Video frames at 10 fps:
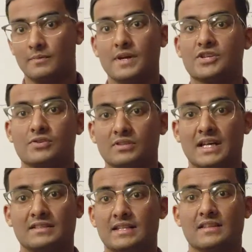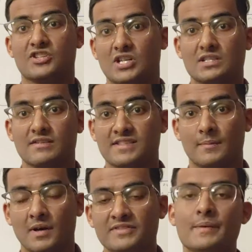make sure that the shelter is
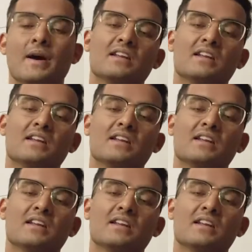above them.